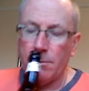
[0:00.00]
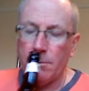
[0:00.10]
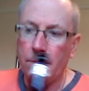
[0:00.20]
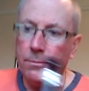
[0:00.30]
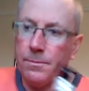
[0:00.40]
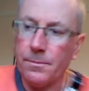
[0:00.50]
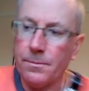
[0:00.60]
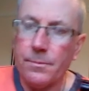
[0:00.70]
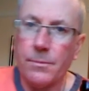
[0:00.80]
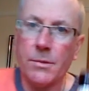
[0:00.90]
hmm,
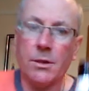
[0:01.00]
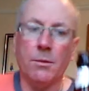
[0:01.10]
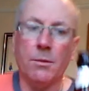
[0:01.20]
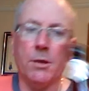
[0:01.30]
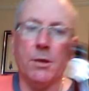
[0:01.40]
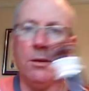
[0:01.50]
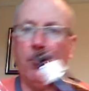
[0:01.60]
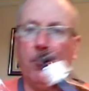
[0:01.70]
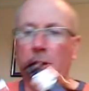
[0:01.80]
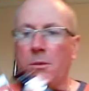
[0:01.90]
let's have a go.
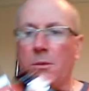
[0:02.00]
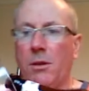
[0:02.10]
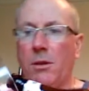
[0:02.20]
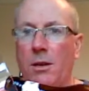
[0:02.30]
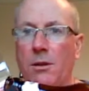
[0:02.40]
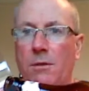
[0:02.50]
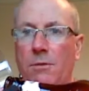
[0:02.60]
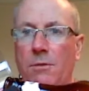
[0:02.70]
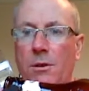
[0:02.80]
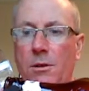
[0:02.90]
Pound a bottle, you can't
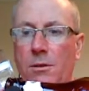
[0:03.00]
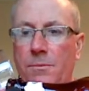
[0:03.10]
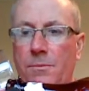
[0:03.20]
go wrong